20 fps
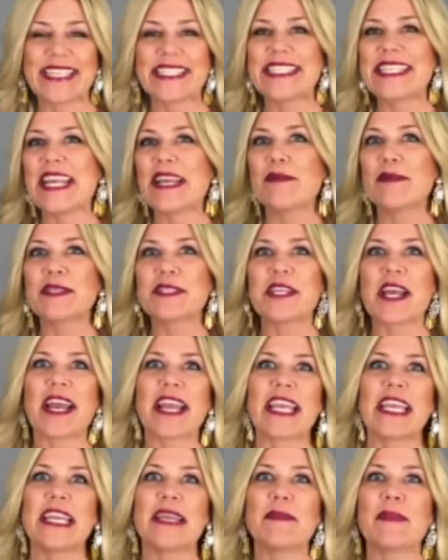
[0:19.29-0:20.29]
Today we're
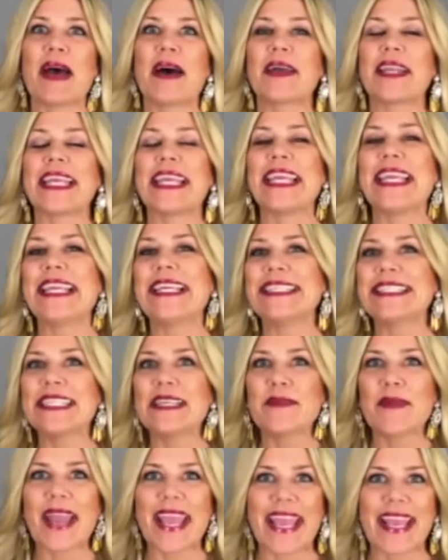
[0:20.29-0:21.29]
talking about
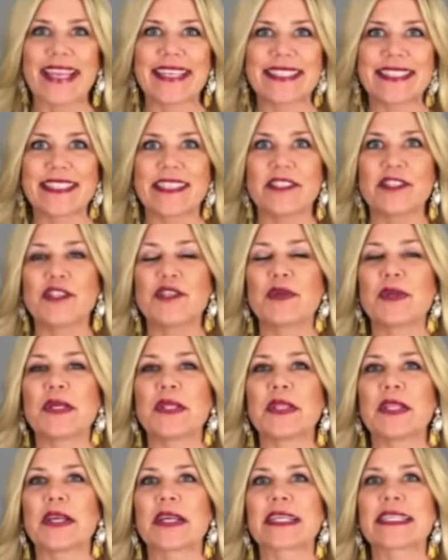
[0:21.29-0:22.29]
easy ways that you
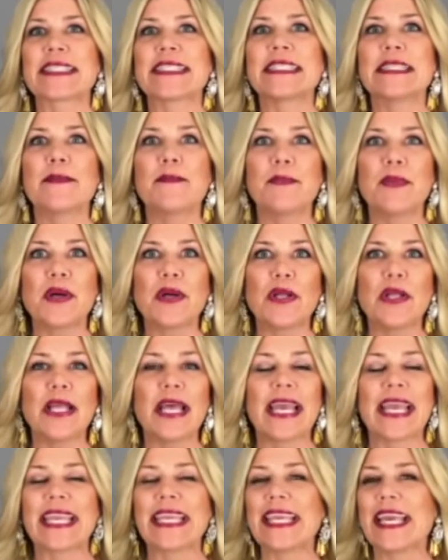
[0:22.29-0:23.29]
can look
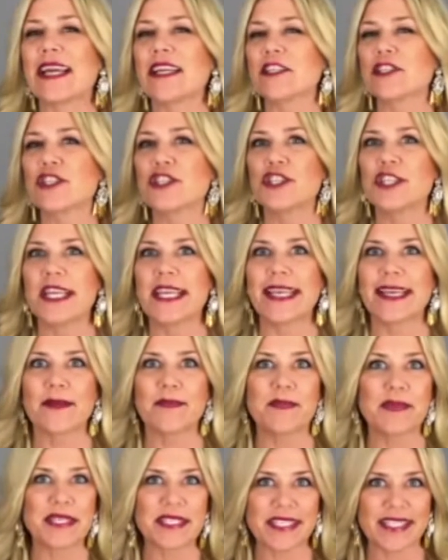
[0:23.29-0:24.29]
simple yet chic
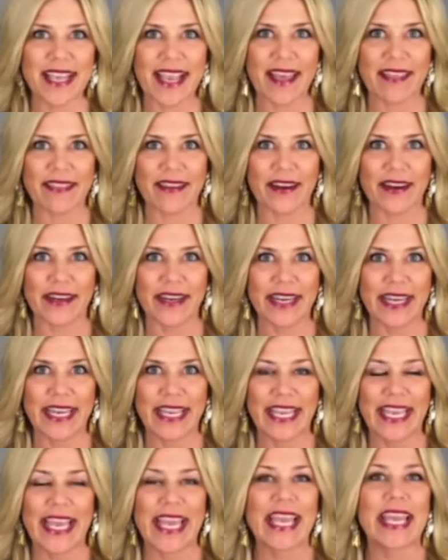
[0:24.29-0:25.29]
and put together
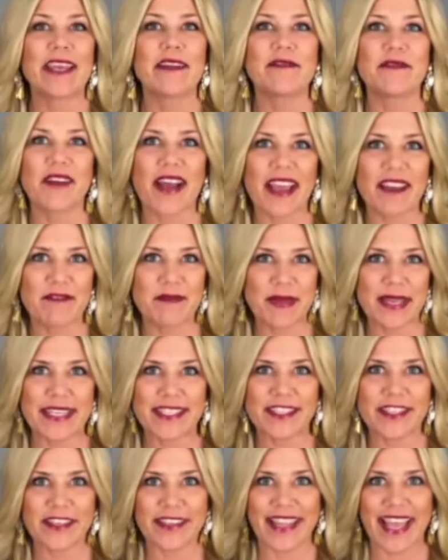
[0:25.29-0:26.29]
in five
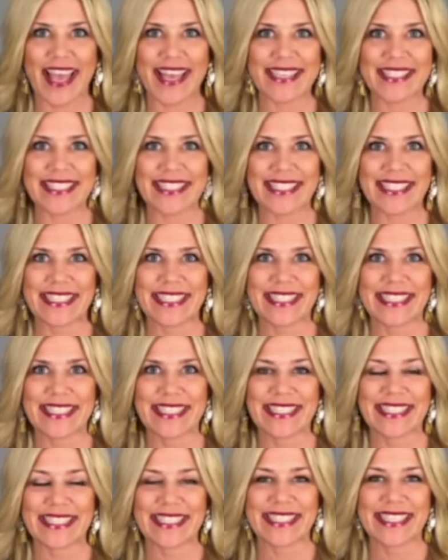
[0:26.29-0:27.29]
minutes or less.
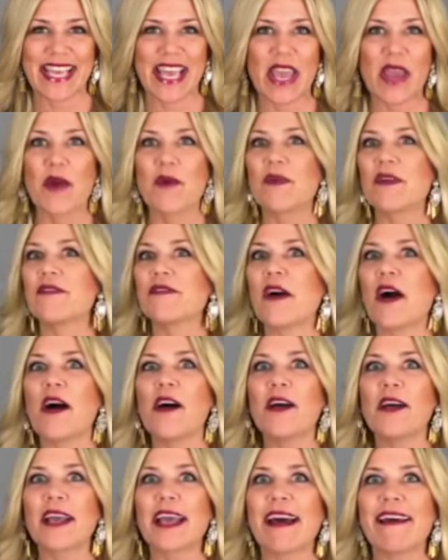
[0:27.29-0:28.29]
We've
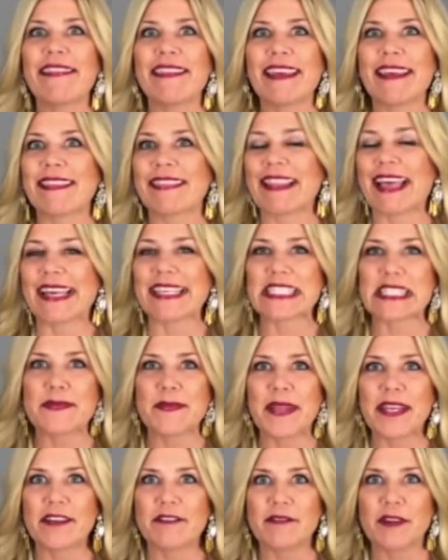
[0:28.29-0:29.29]
all gotten that last
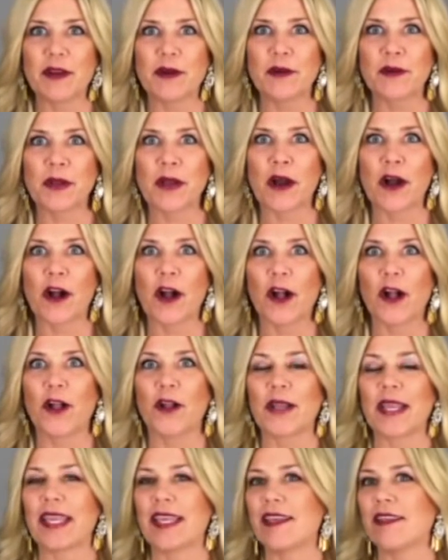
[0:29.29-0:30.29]
minute phone
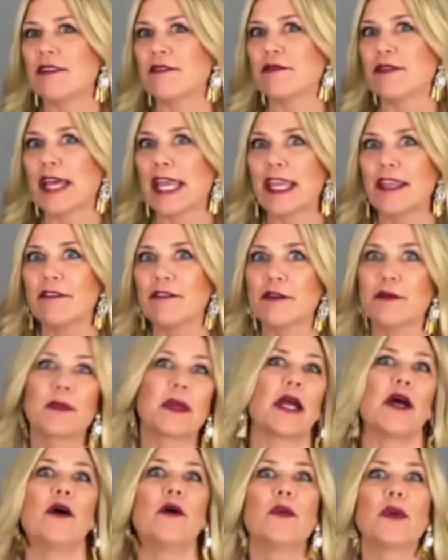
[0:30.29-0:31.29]
call, invite from
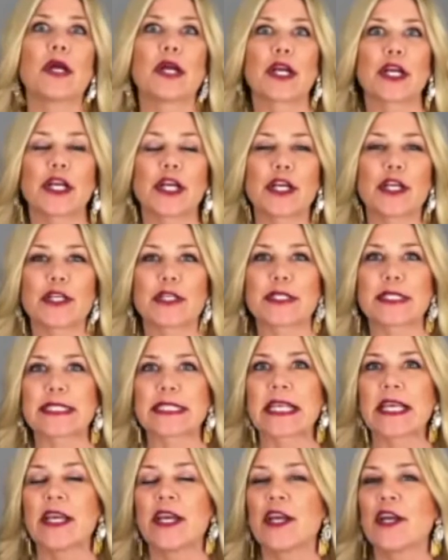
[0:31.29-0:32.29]

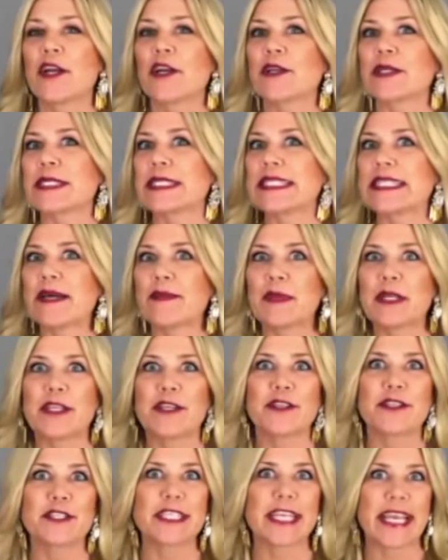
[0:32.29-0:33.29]
coworkers, or someone
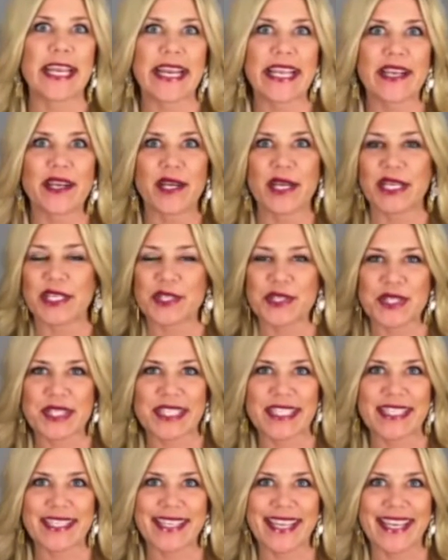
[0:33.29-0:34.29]
you're dating or
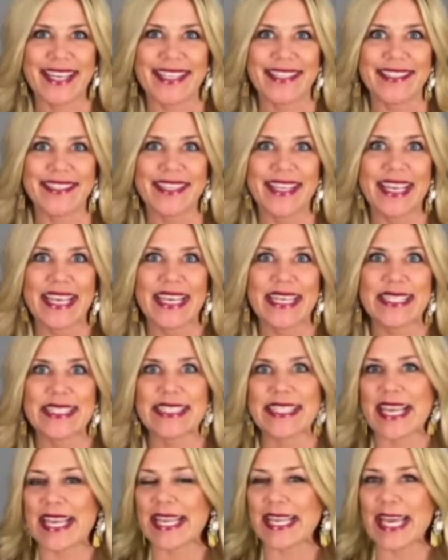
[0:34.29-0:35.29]
interested in
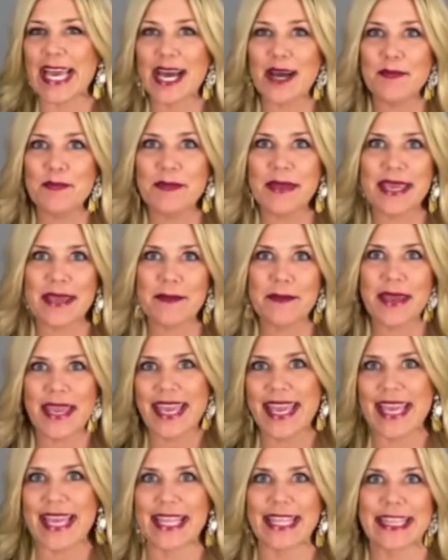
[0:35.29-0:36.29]
saying, come meet
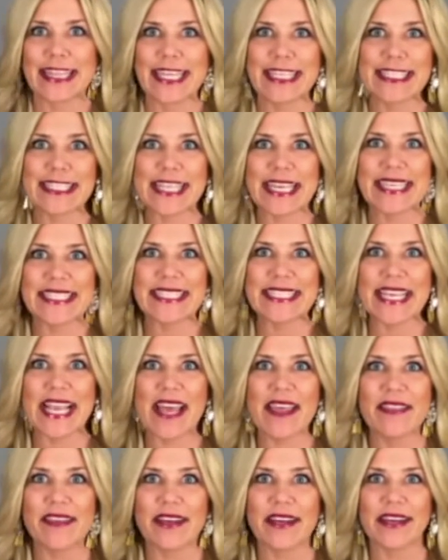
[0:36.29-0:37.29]
me, let's get
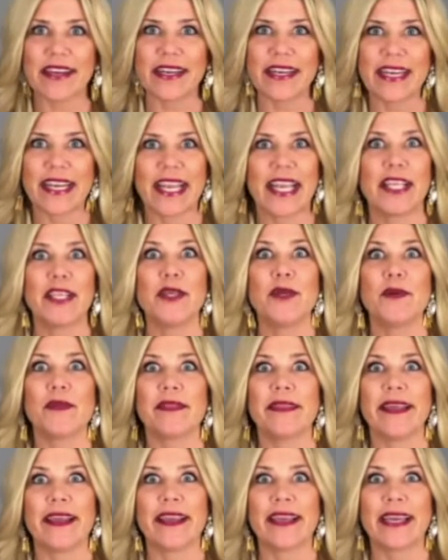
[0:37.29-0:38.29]
together. And you
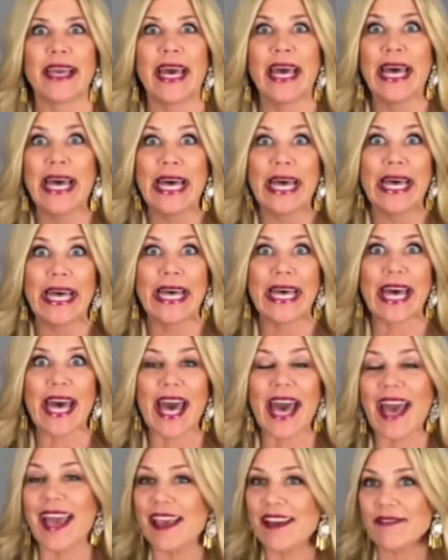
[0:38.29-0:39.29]
think,
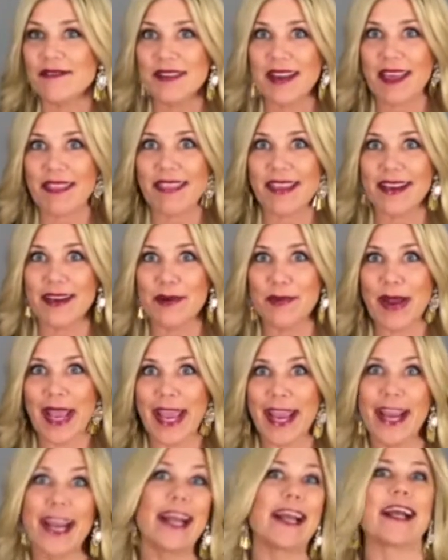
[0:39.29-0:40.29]
I have nothing to
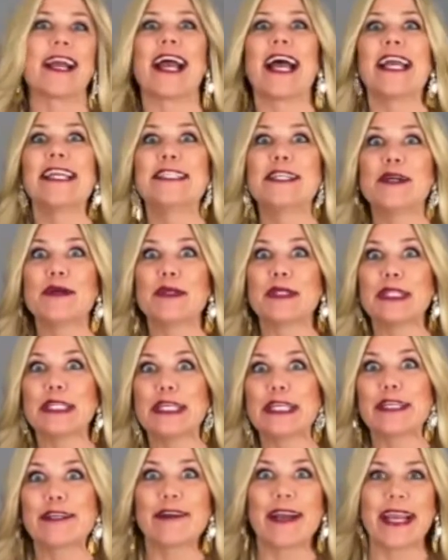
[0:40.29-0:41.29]
wear. I don't
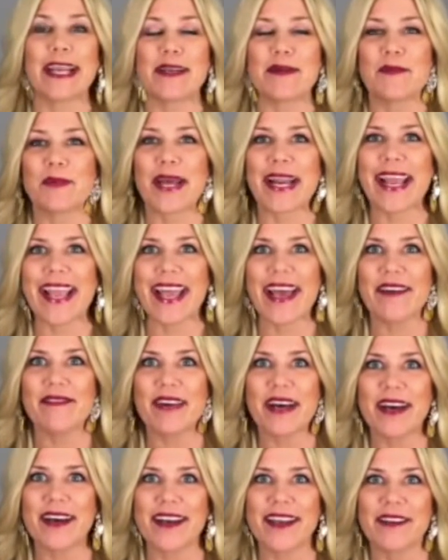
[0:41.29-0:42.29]
look great in what I have
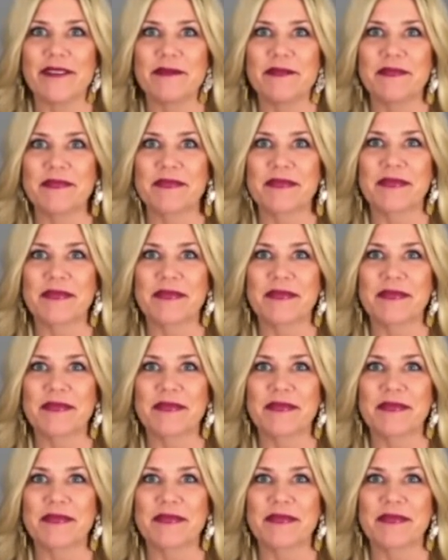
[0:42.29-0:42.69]
on.